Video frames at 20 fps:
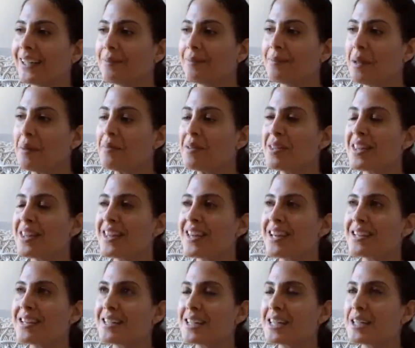maybe the
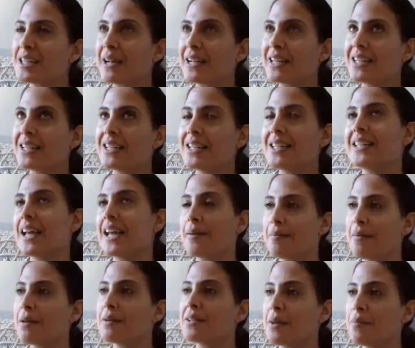things expected to
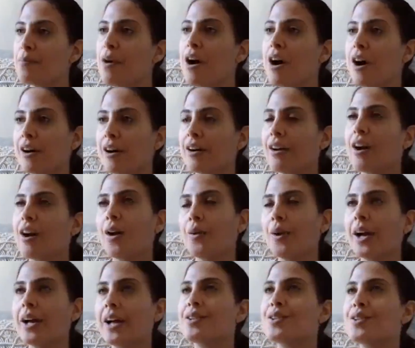say. Some are.
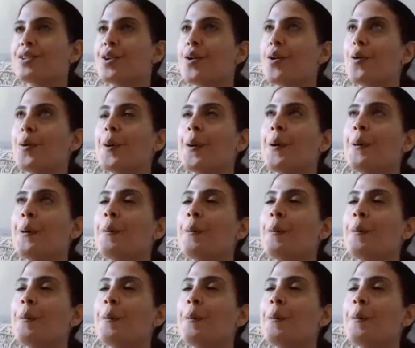Okay. So